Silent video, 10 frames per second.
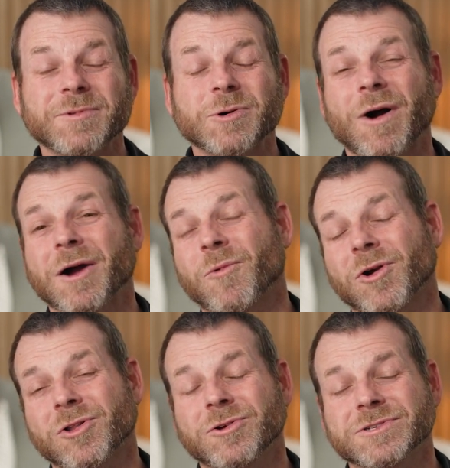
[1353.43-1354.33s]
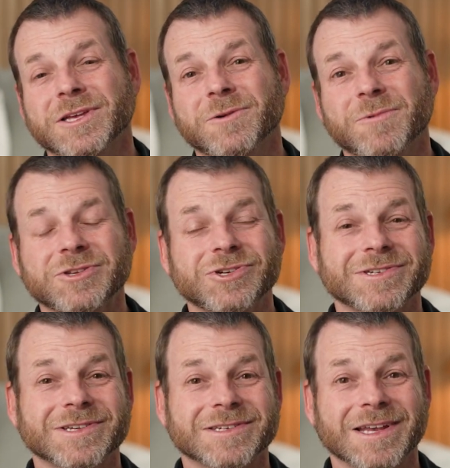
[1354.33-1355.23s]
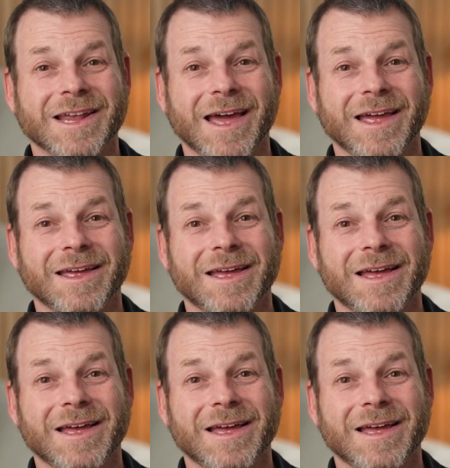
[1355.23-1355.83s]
to walk more closely with Jesus today.